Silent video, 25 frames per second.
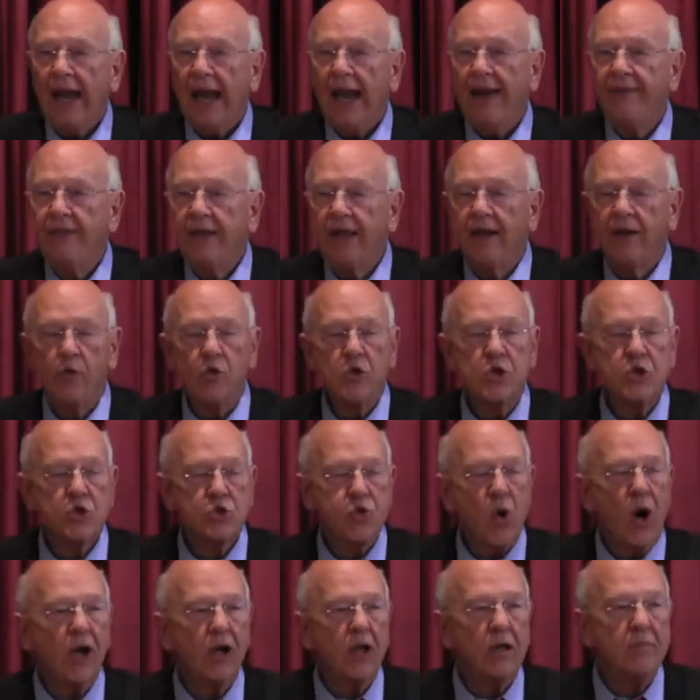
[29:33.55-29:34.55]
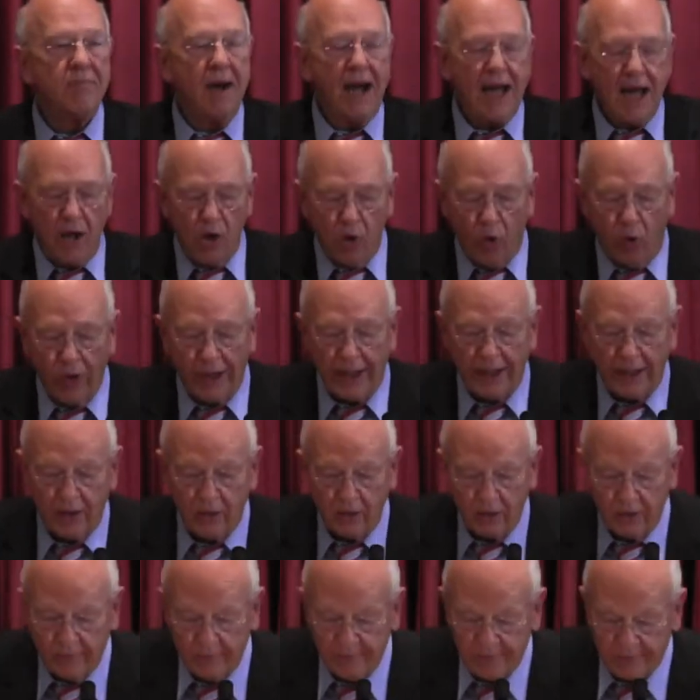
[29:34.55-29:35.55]
and then was swallowed by a
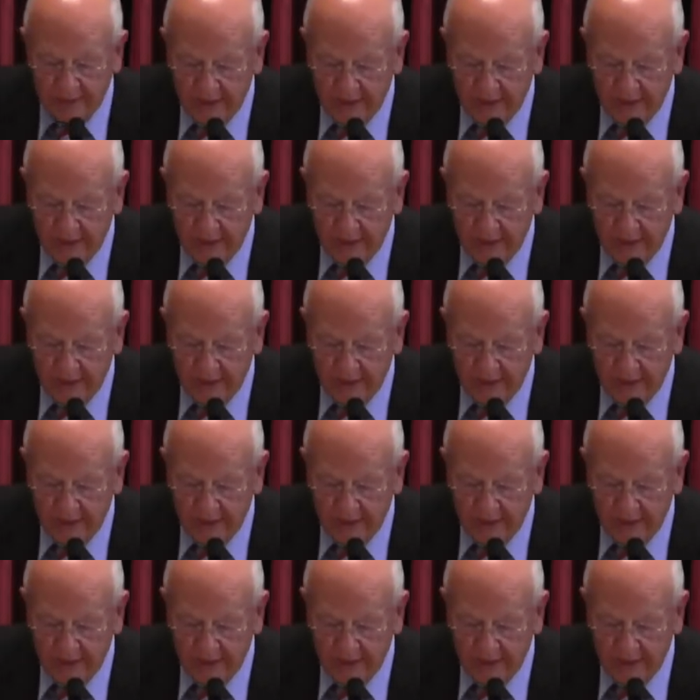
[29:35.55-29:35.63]
whale.